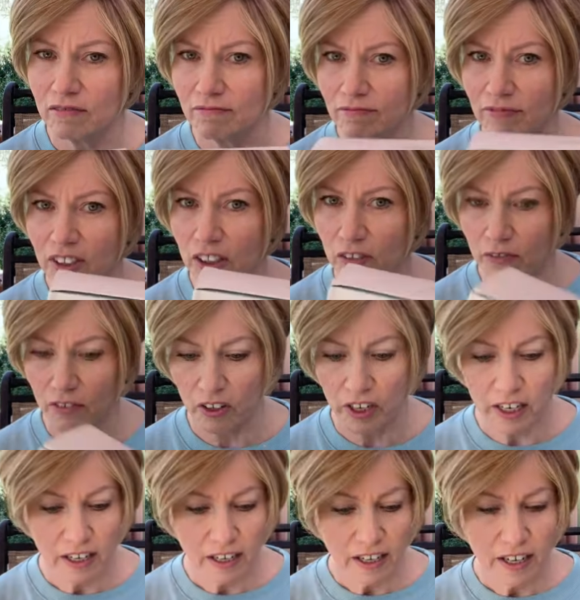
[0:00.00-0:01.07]

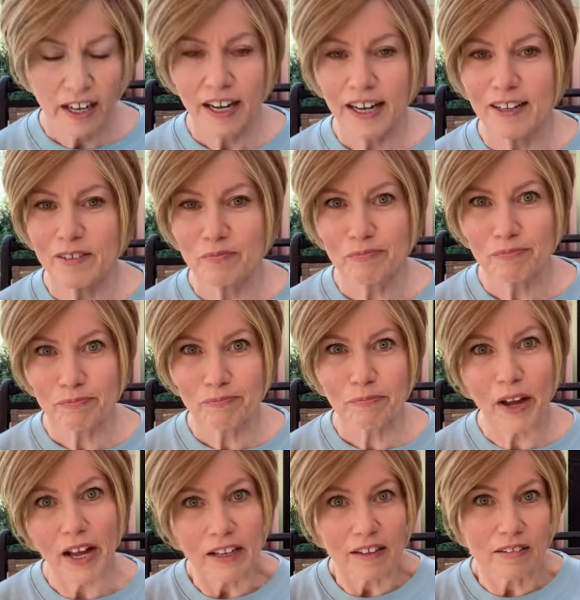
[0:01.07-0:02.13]
silvery. Um,
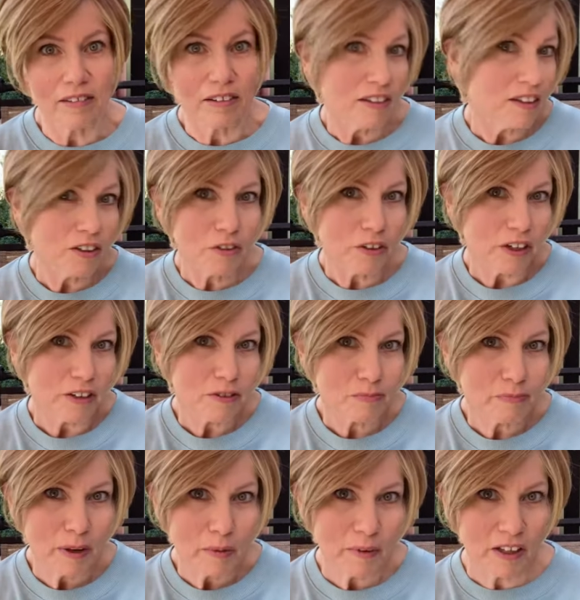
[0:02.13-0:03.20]
but who knows,
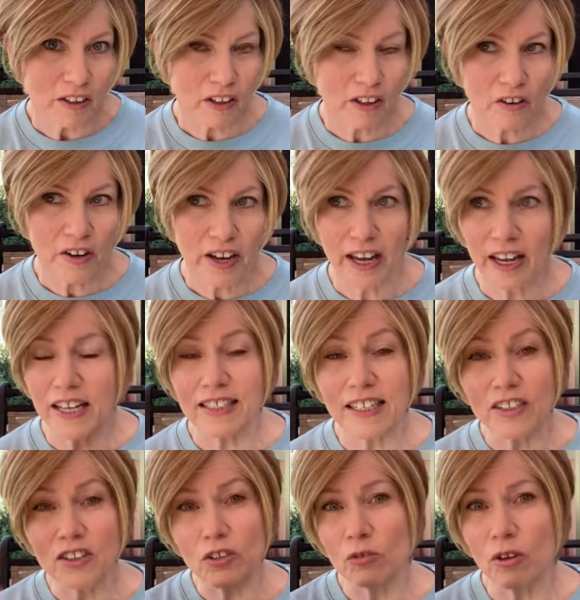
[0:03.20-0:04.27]
maybe I'll look okay. Cause I
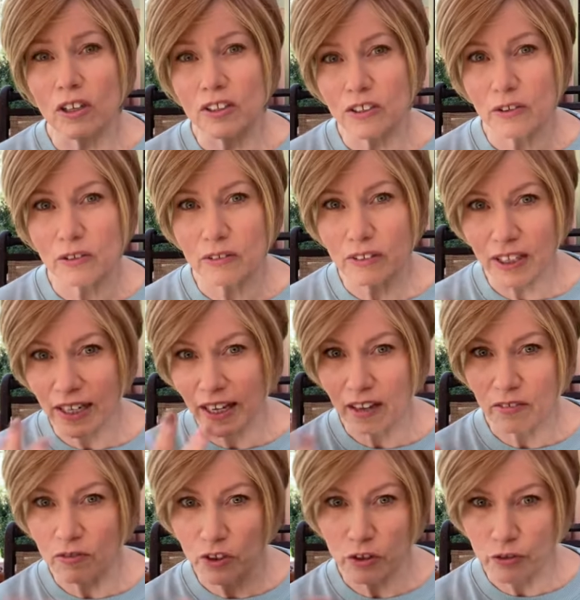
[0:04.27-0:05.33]
do also kind of
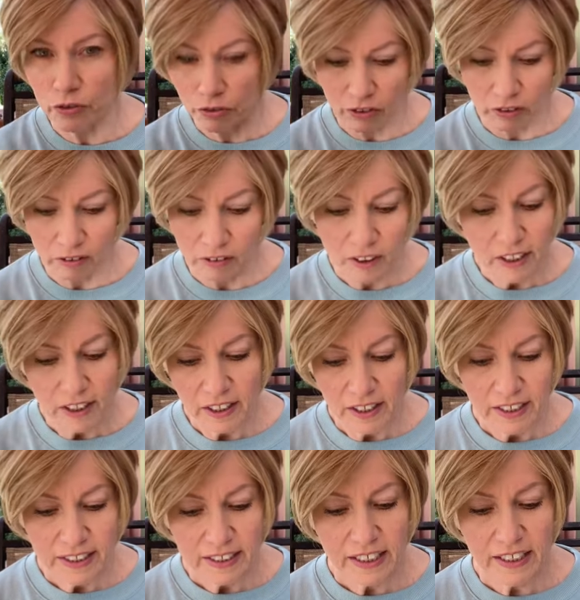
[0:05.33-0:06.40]
have neutral
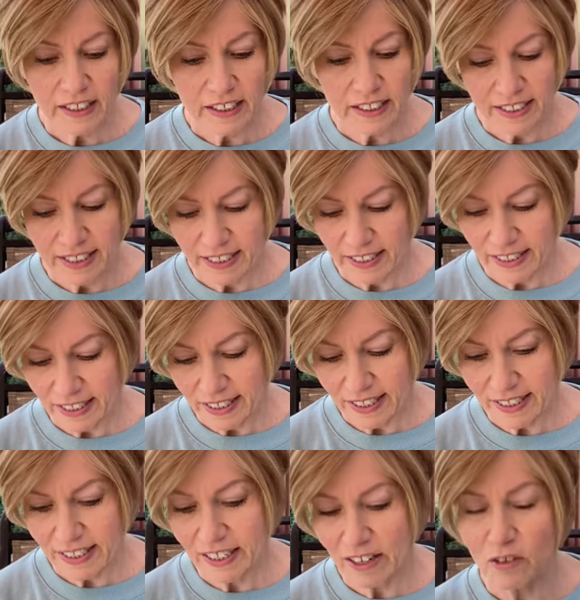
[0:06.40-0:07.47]
tendencies.
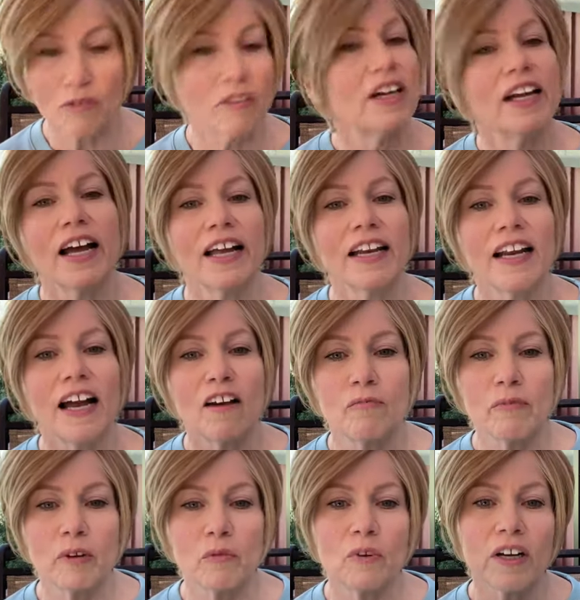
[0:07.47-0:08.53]
So, and I've
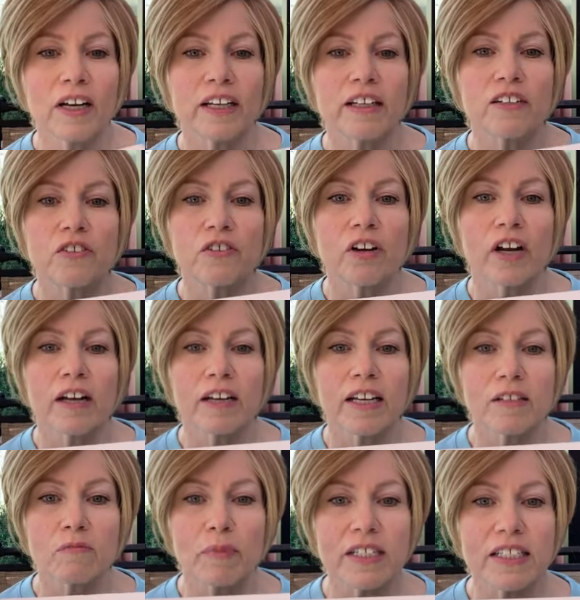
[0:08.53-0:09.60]
been wanting to try
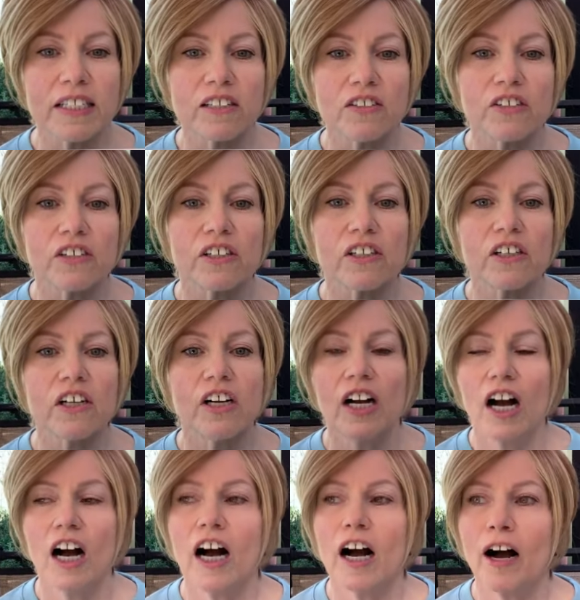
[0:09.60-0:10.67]
cause my sister,
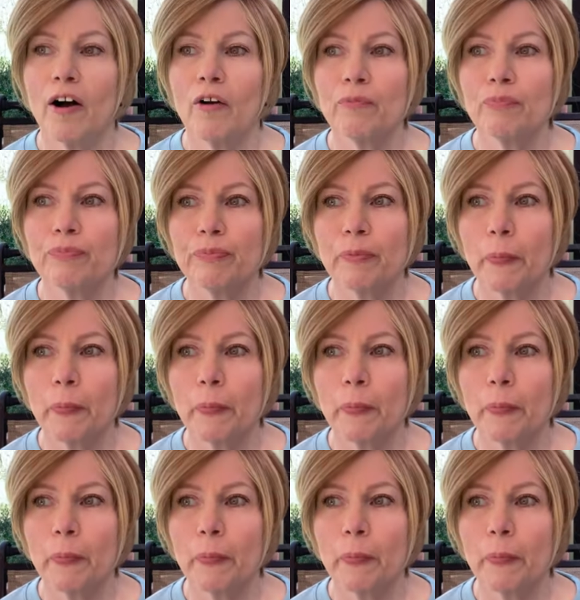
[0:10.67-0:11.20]
um,